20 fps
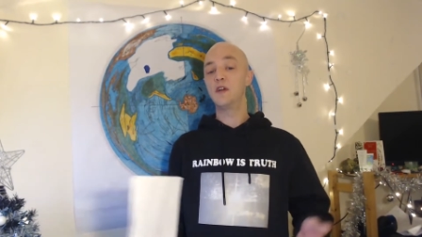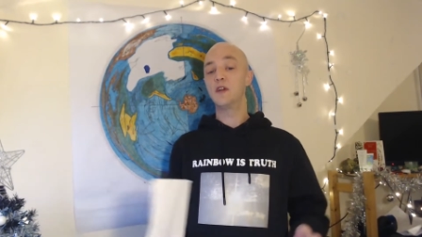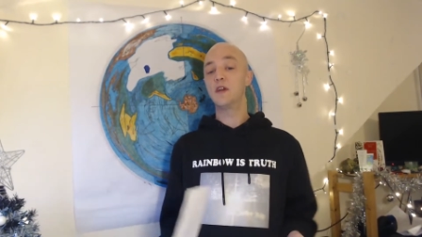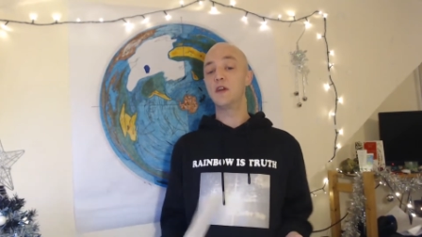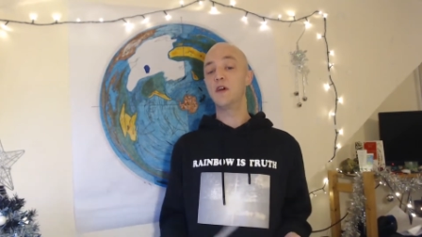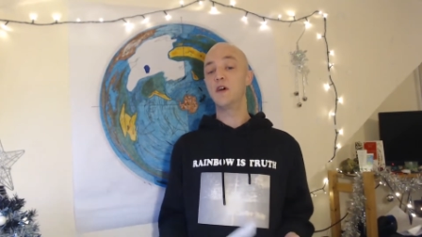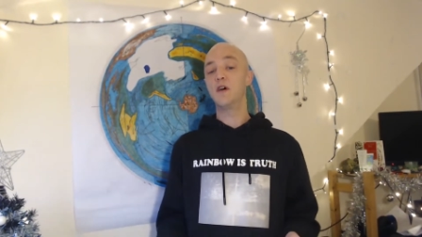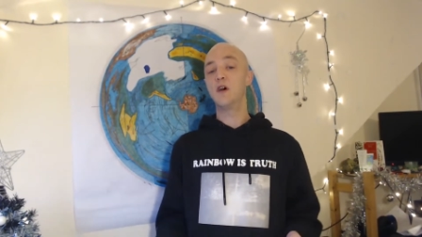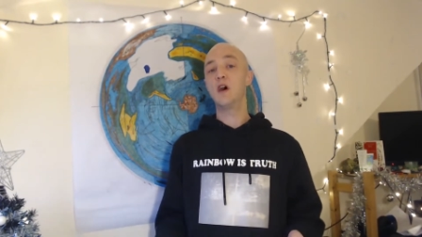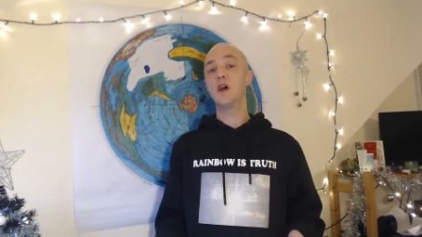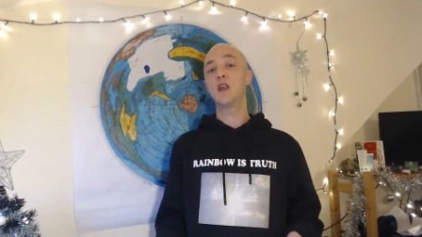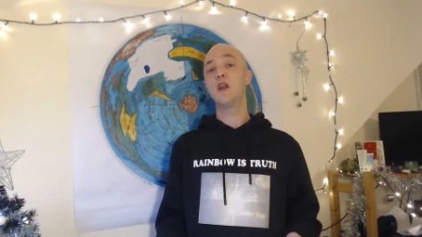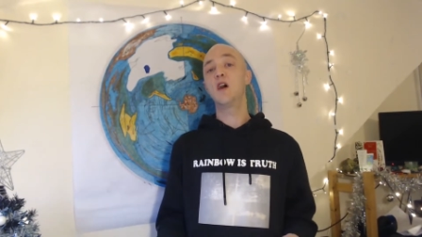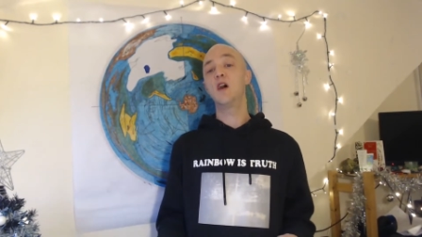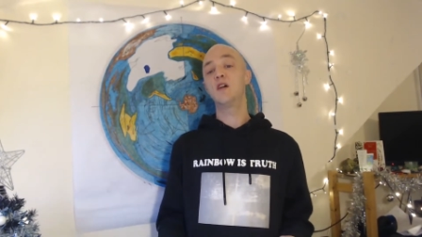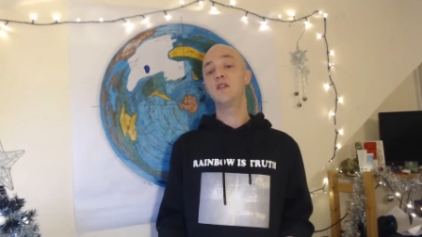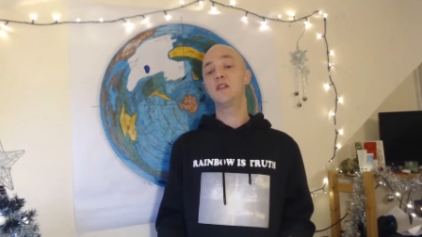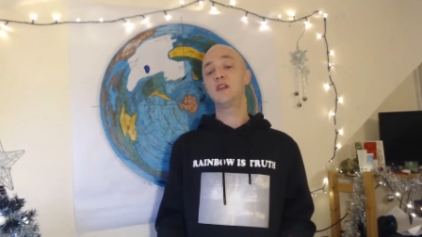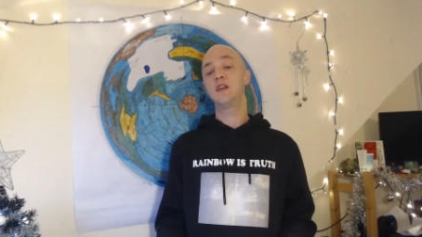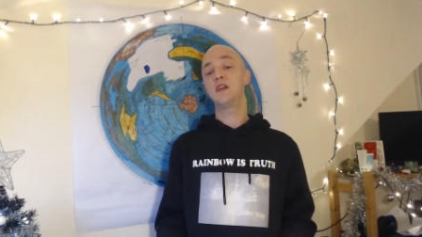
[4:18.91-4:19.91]
You know, a
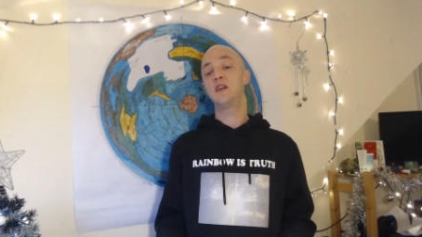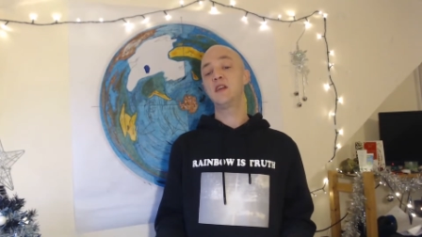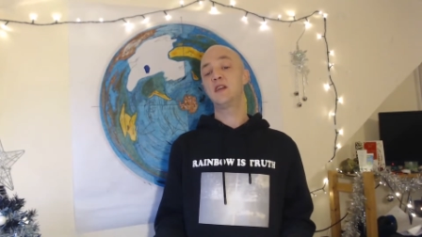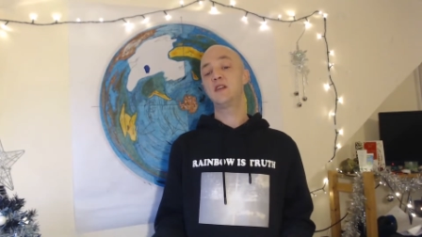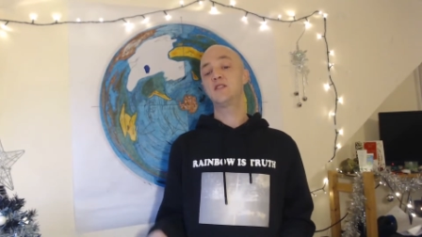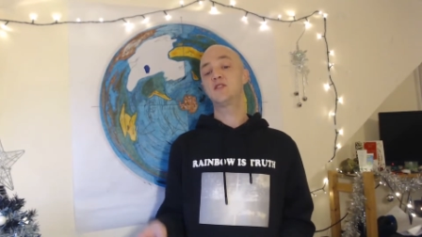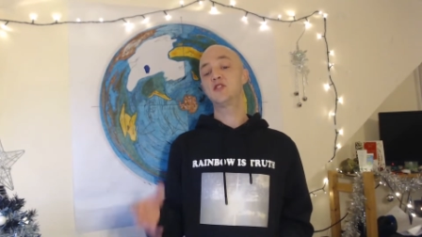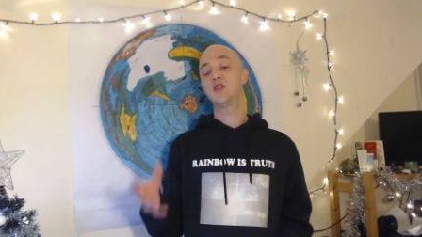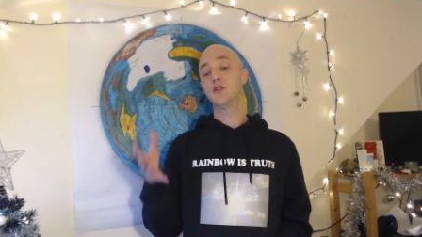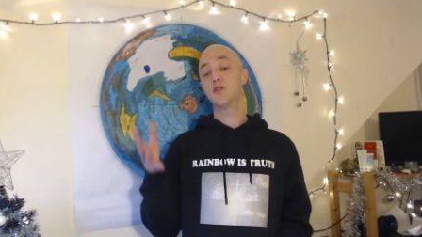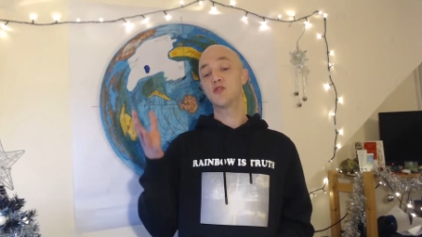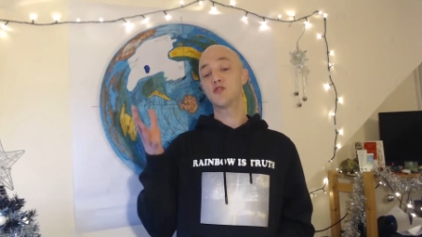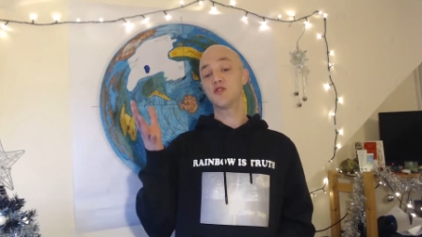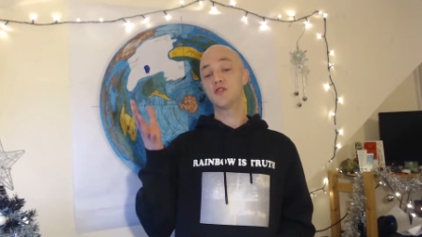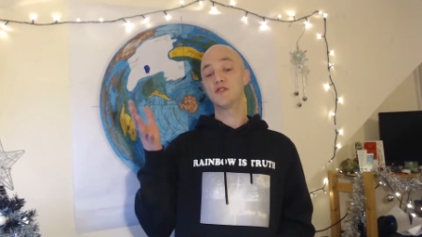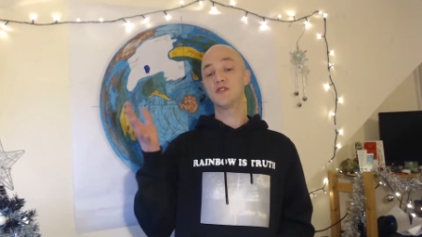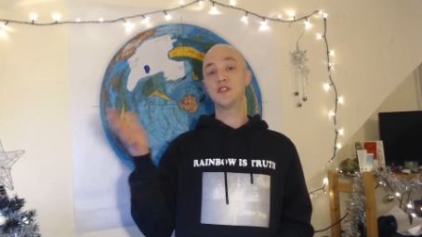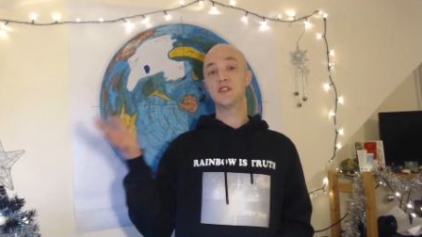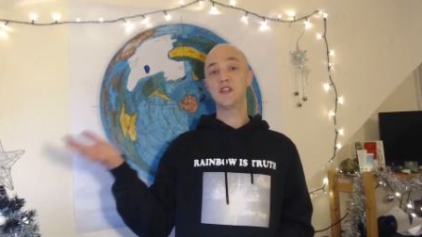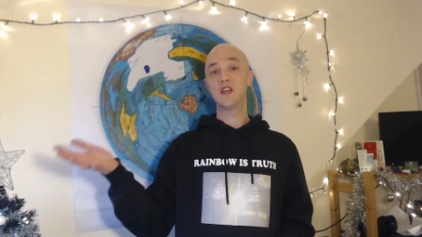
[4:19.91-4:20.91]
lot of the
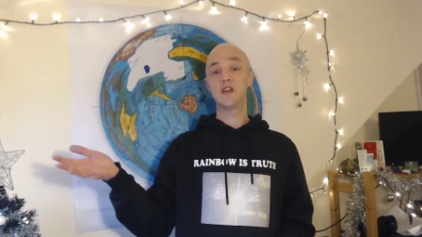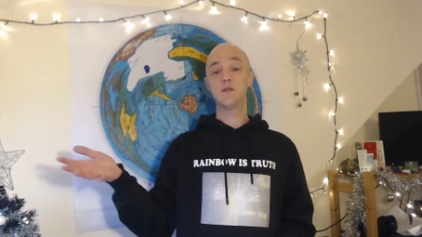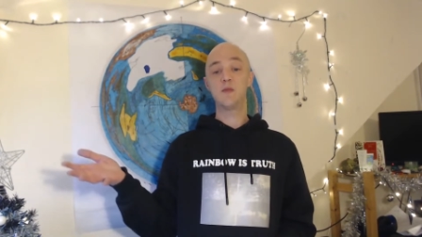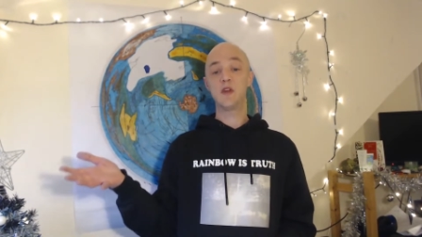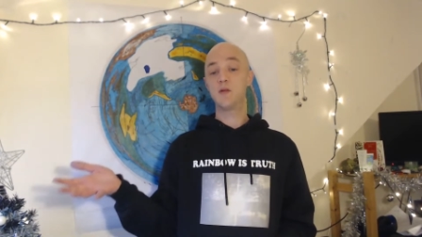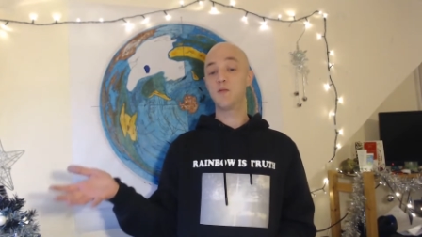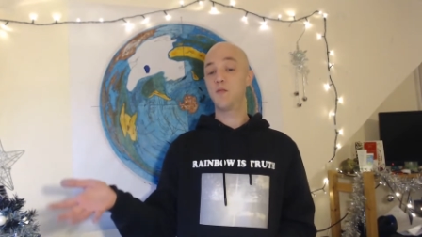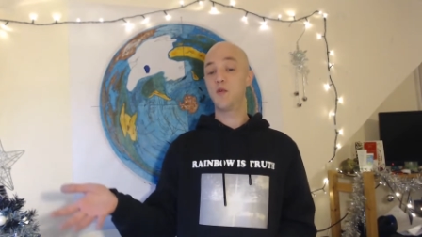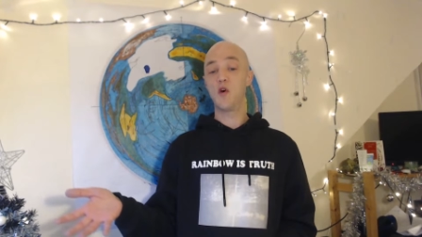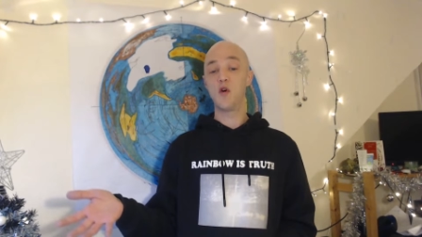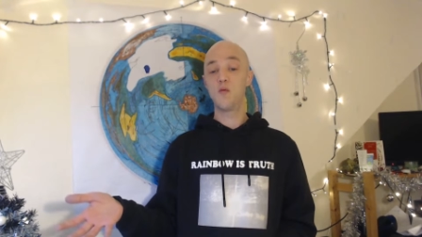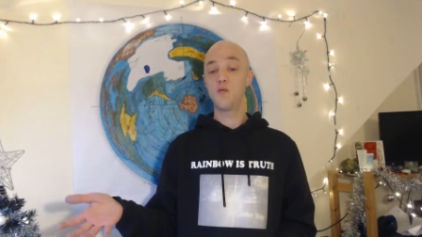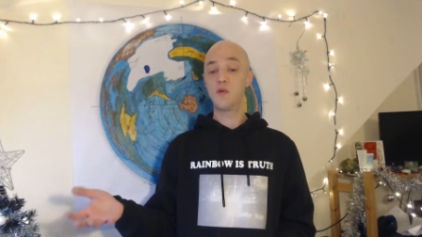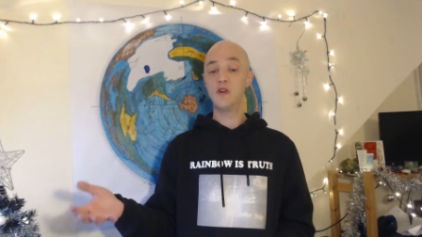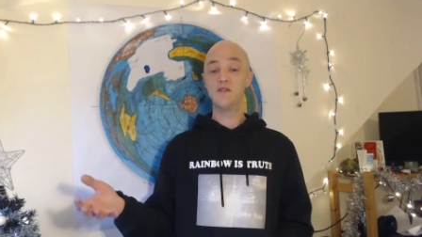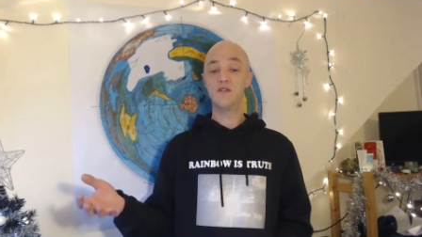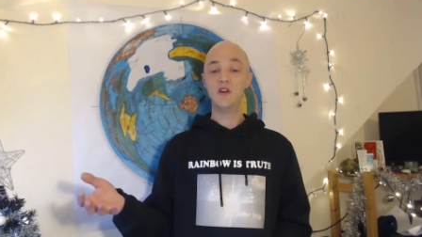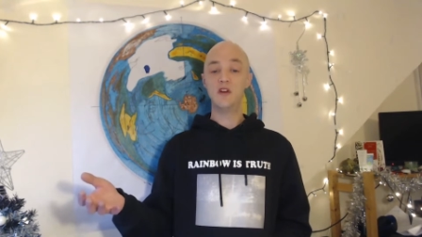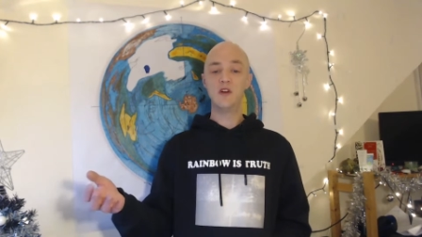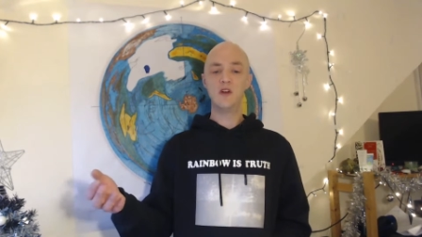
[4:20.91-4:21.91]
children today are being born
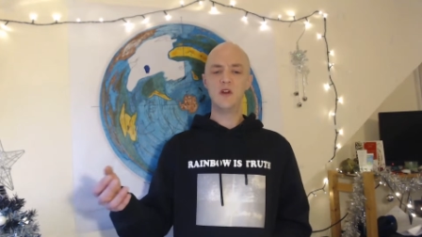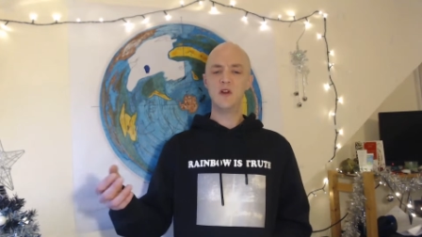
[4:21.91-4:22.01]
with